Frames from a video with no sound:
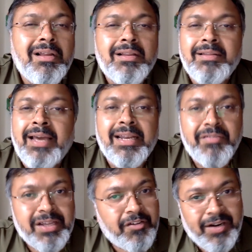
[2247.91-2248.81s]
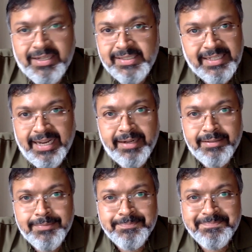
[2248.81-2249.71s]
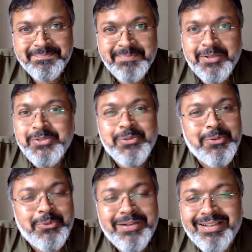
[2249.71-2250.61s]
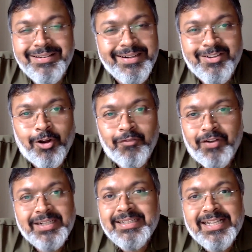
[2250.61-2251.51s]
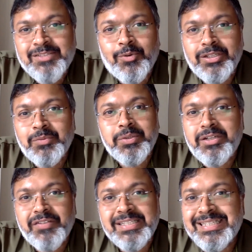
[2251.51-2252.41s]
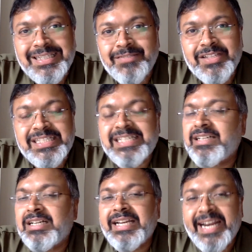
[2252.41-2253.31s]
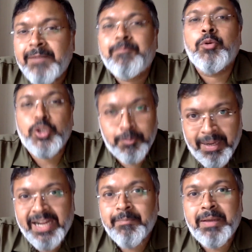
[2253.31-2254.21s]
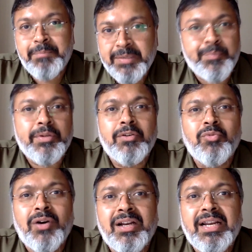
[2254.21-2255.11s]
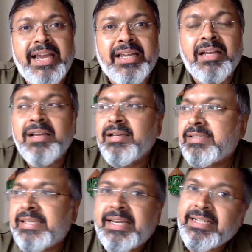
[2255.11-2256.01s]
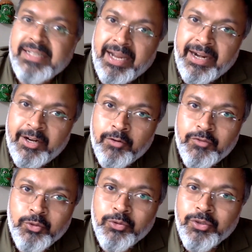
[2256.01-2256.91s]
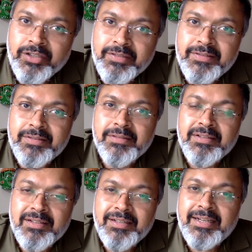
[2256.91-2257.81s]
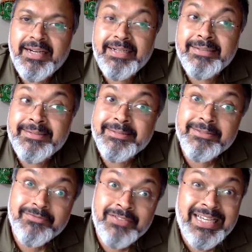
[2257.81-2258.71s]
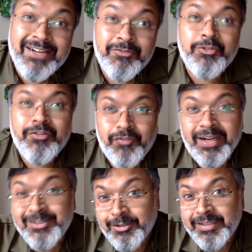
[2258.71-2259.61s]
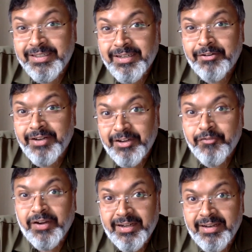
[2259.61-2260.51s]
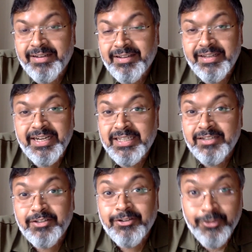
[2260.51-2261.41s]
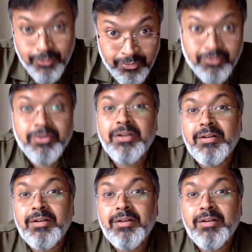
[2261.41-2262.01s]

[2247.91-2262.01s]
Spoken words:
they are living in a fantasy land. Because you'll only create conflict. That's what the world we are seeing. We are seeing a great pushback by people who are like sick and tired of do-gooders. And we have to reflect on it and redefine and create a new